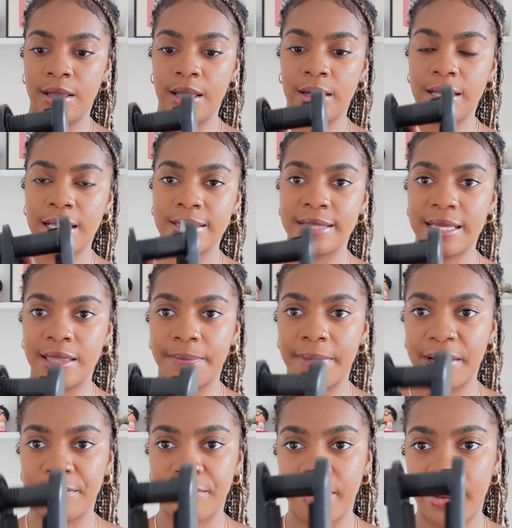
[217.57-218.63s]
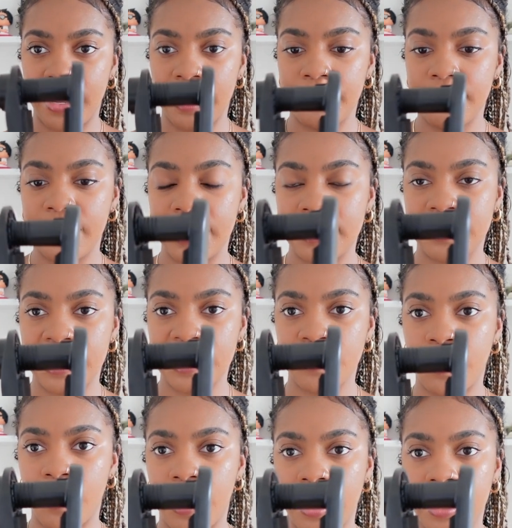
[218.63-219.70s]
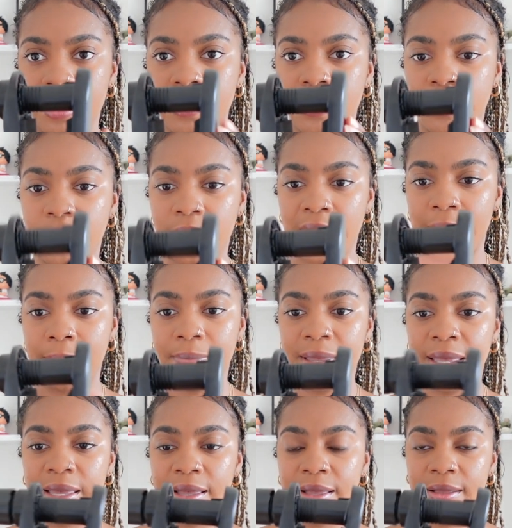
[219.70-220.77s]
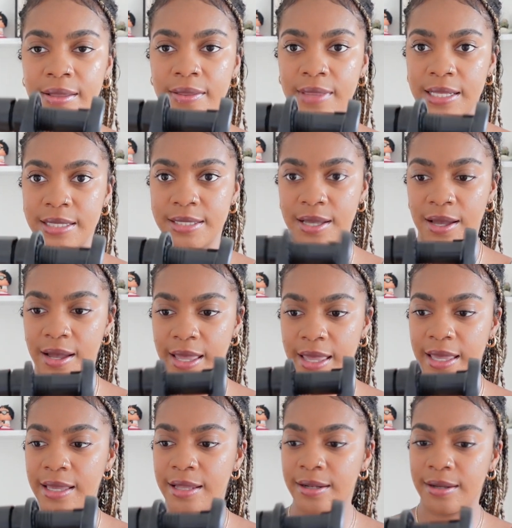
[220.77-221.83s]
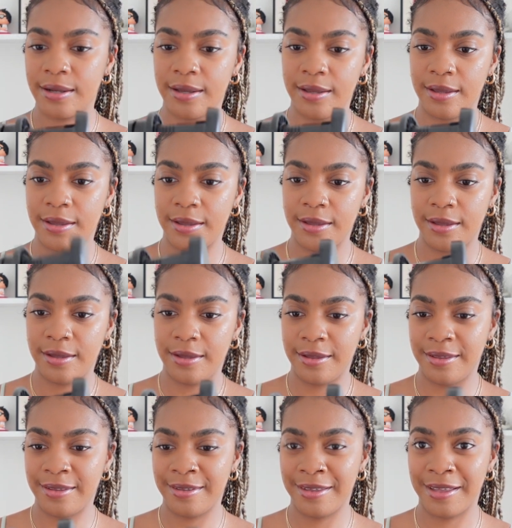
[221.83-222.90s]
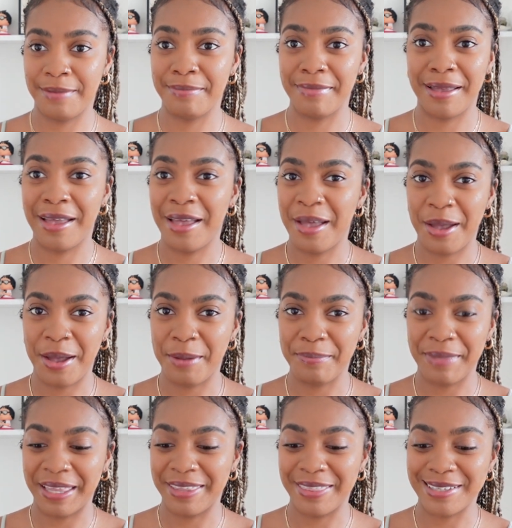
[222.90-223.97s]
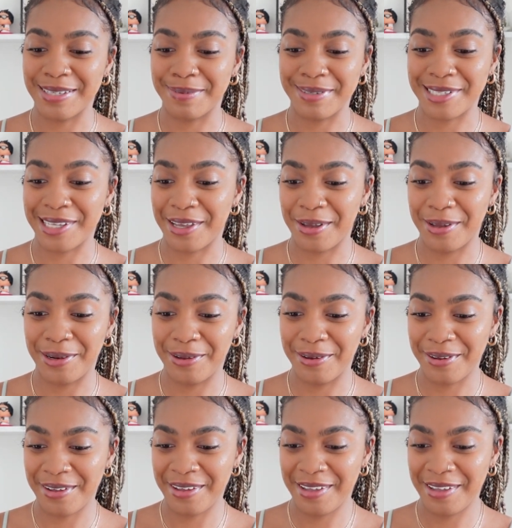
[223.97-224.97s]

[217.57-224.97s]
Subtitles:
Let's say the bed frame is this wide, you clamp it and then tie it. I'm making this up as I go along.